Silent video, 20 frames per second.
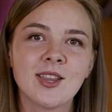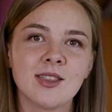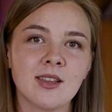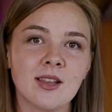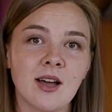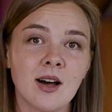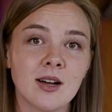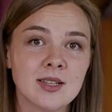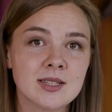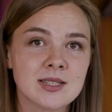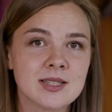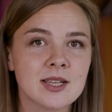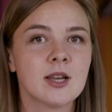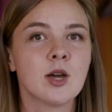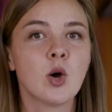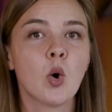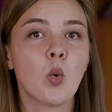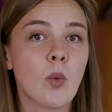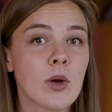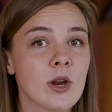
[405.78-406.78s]
than us
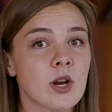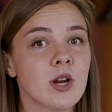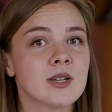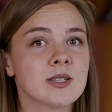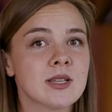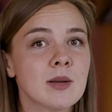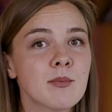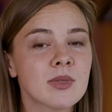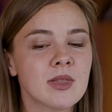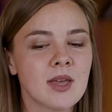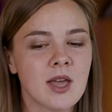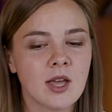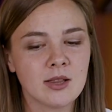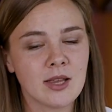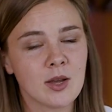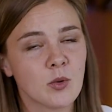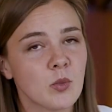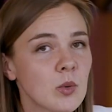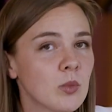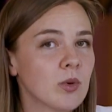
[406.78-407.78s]
wearing something,
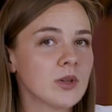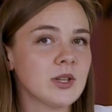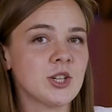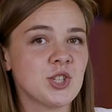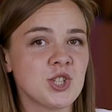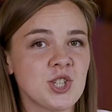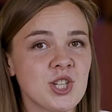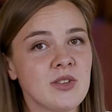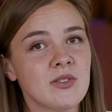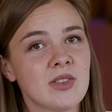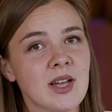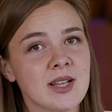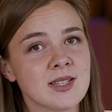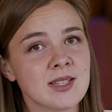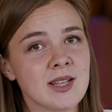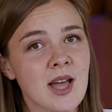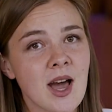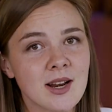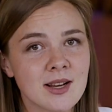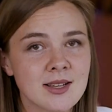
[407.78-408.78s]
like we want to achieve that
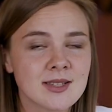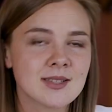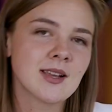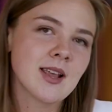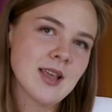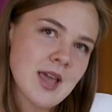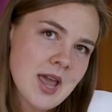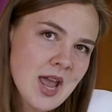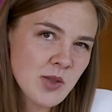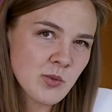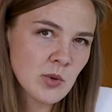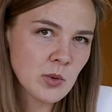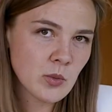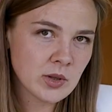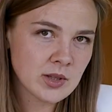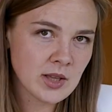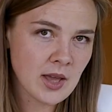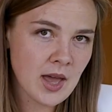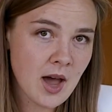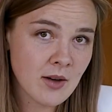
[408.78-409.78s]
status and we
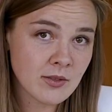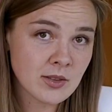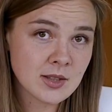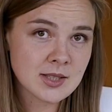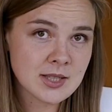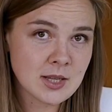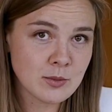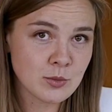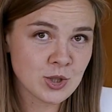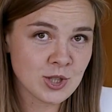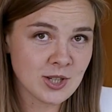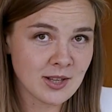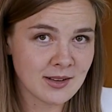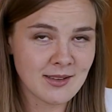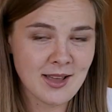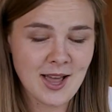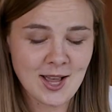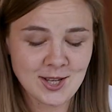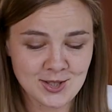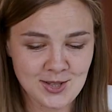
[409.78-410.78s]
want to have the same
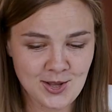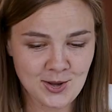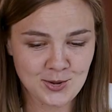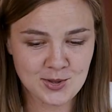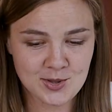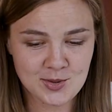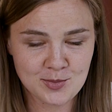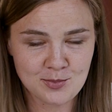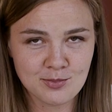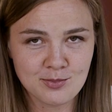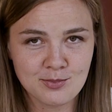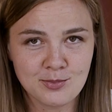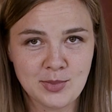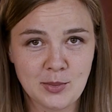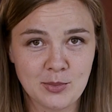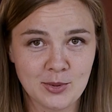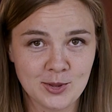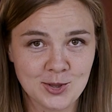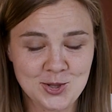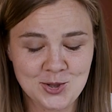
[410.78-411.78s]
shit as those
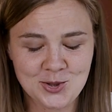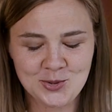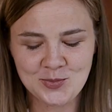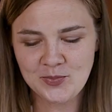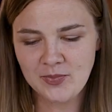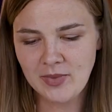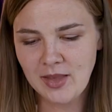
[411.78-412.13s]
people do.